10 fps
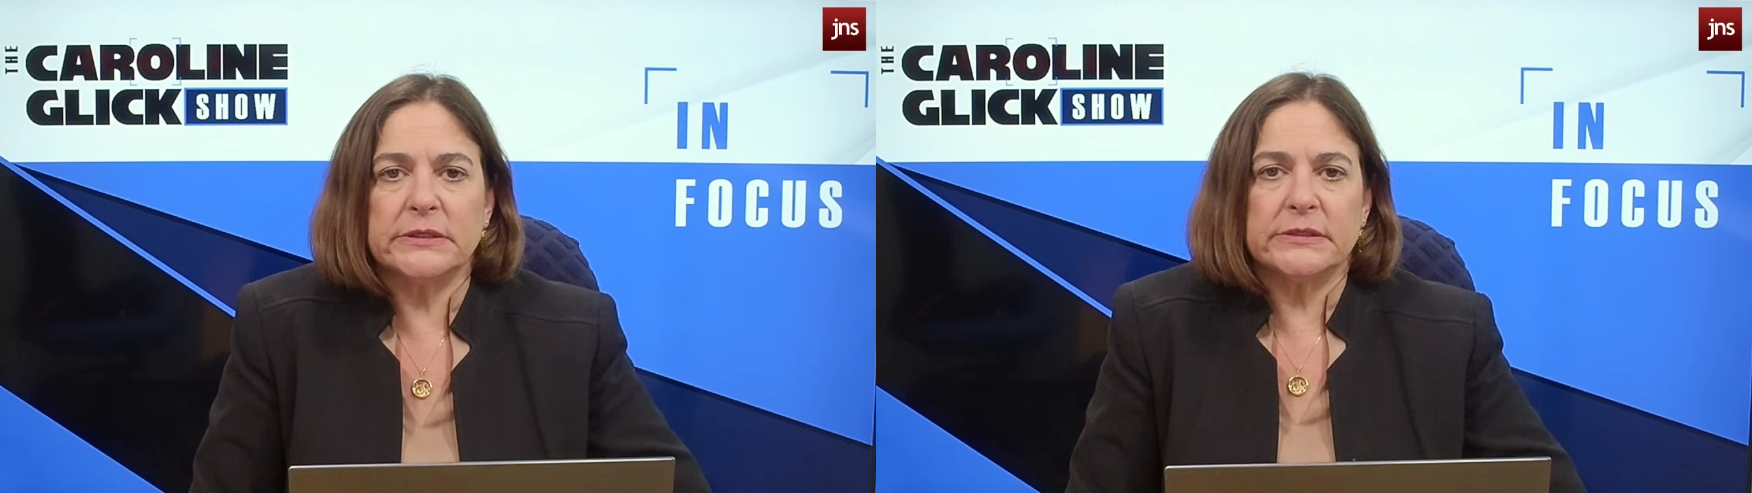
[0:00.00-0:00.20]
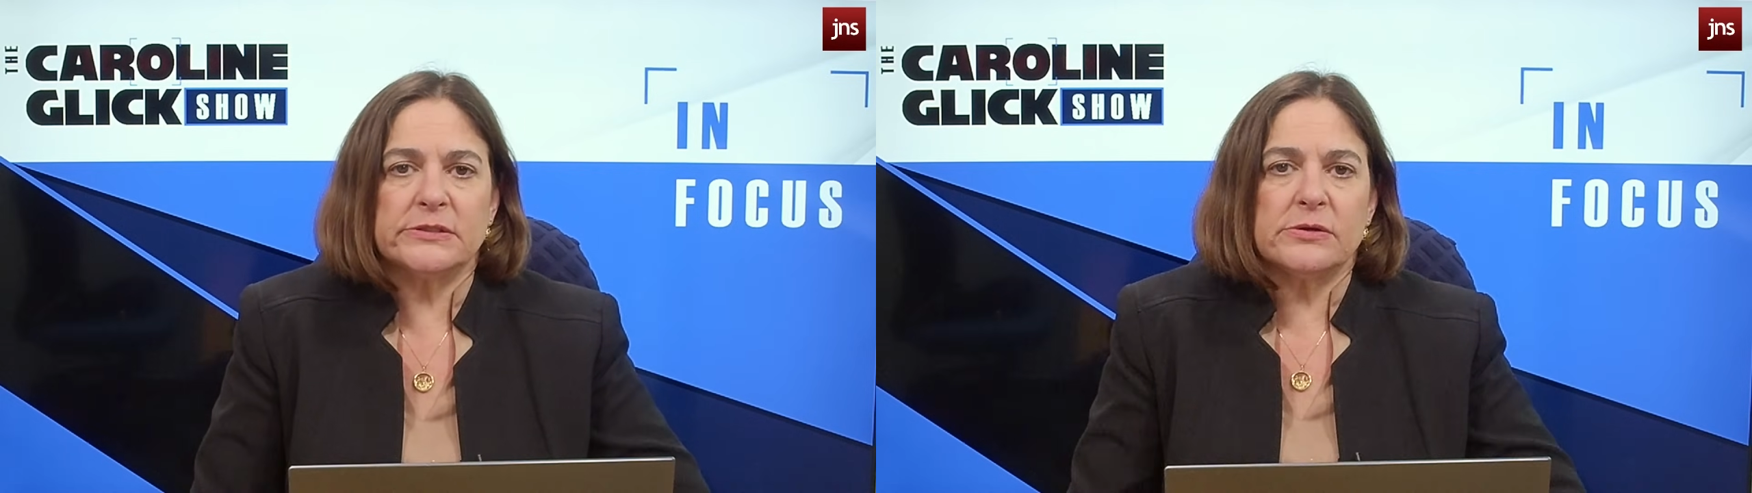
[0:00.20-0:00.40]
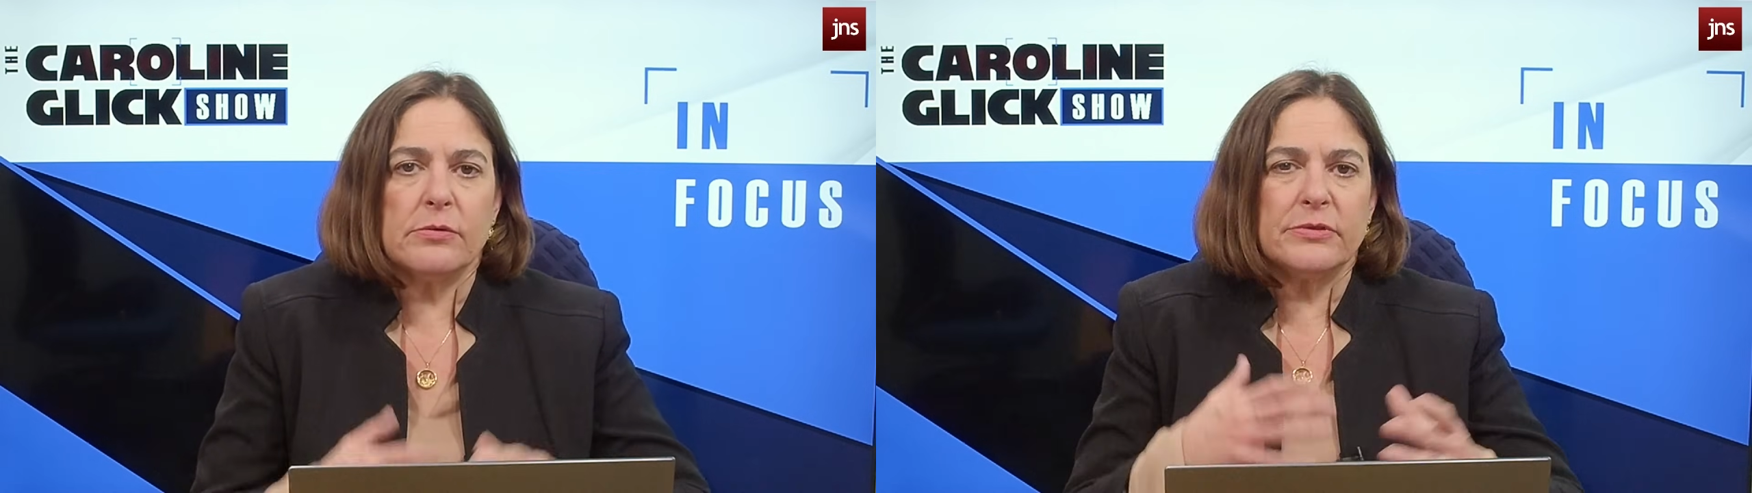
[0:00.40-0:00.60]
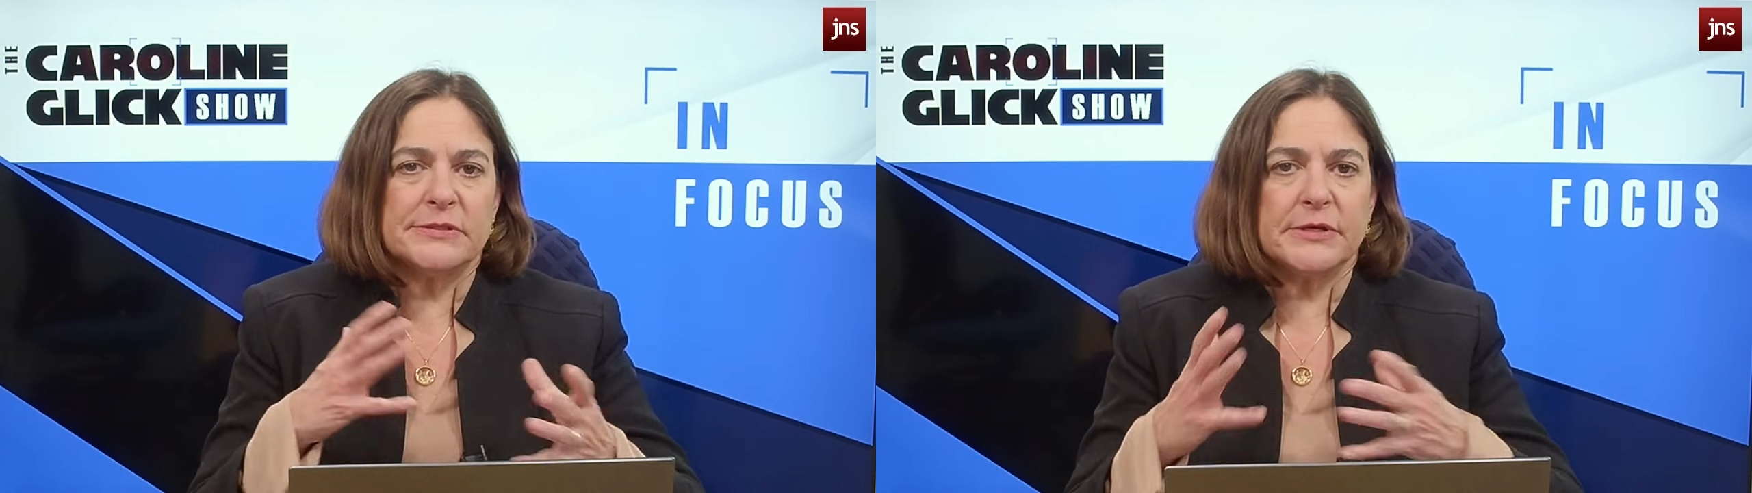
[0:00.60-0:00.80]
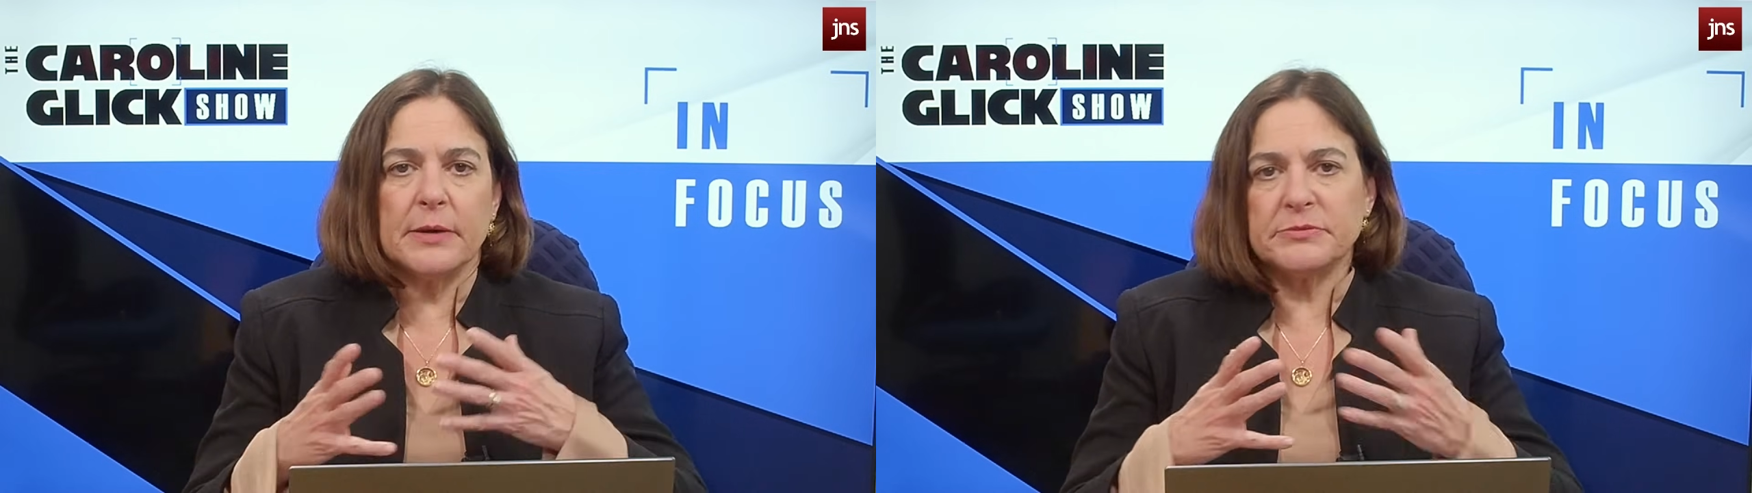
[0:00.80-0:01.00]
And so
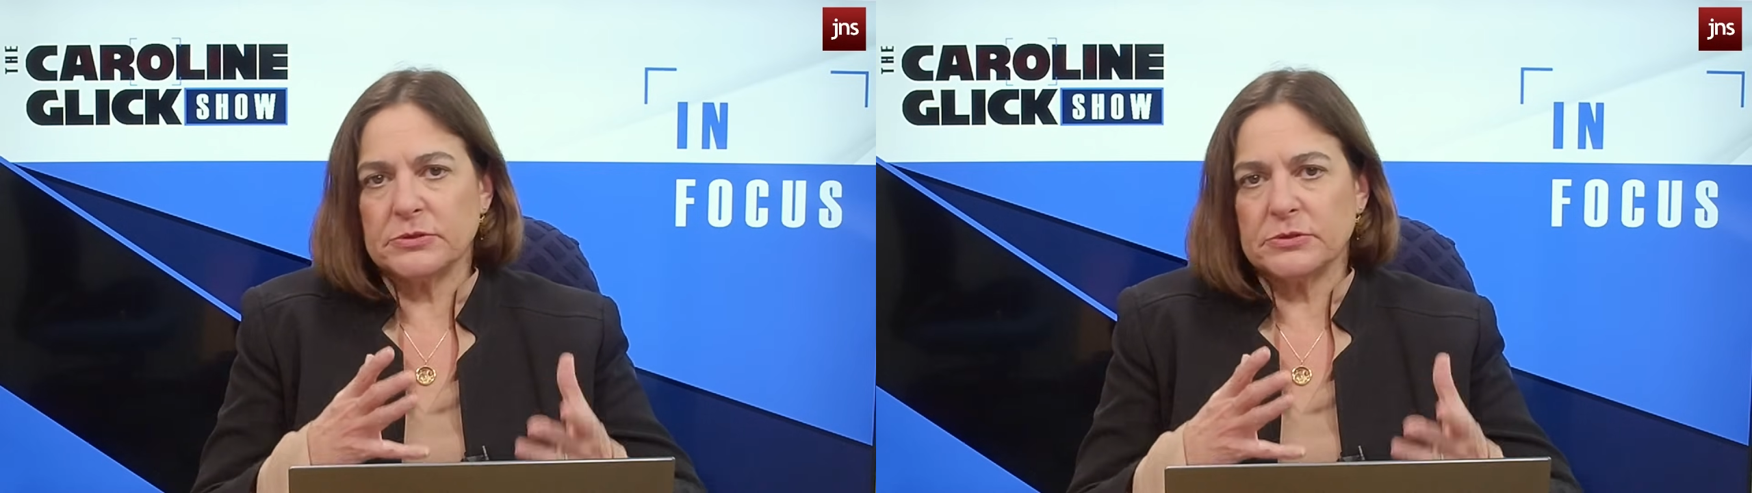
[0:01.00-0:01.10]
this comes